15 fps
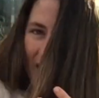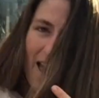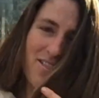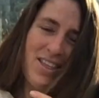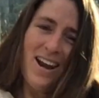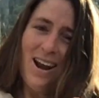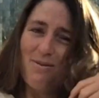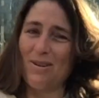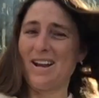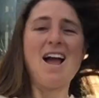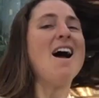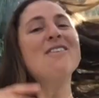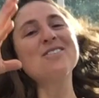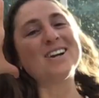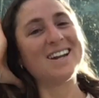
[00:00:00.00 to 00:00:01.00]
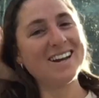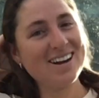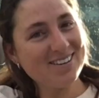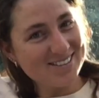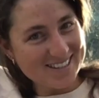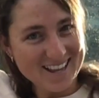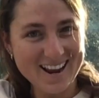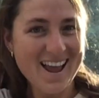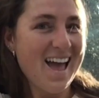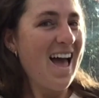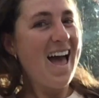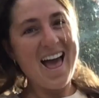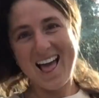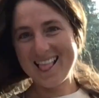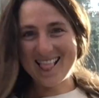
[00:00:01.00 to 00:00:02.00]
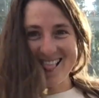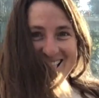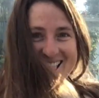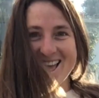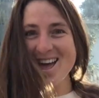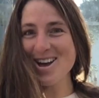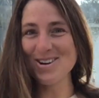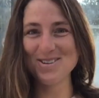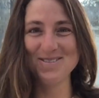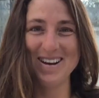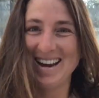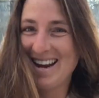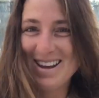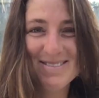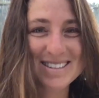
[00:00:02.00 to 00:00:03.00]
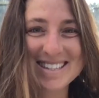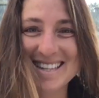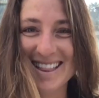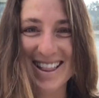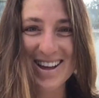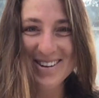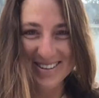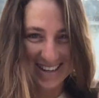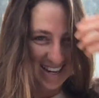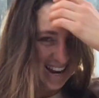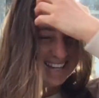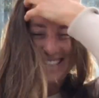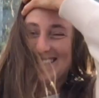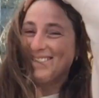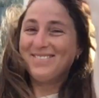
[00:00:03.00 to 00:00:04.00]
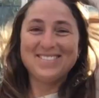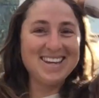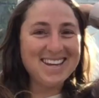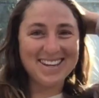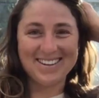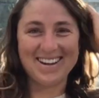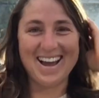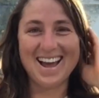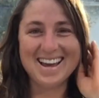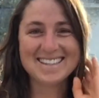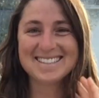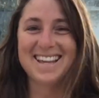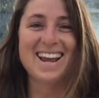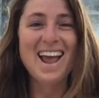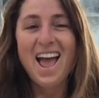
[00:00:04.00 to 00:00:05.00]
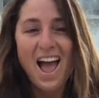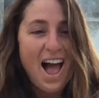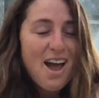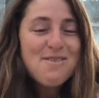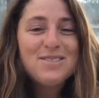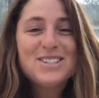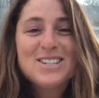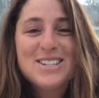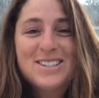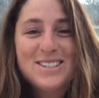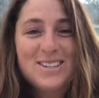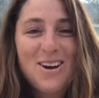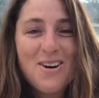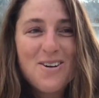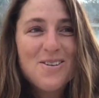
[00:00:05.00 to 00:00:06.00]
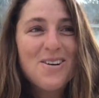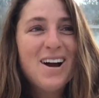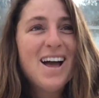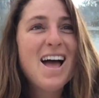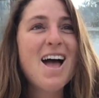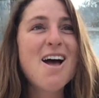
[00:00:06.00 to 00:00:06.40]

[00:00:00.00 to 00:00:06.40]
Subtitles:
And then I recovered and I was like, hello, my name is Chloe. Nice to meet you guys. Like, I was just so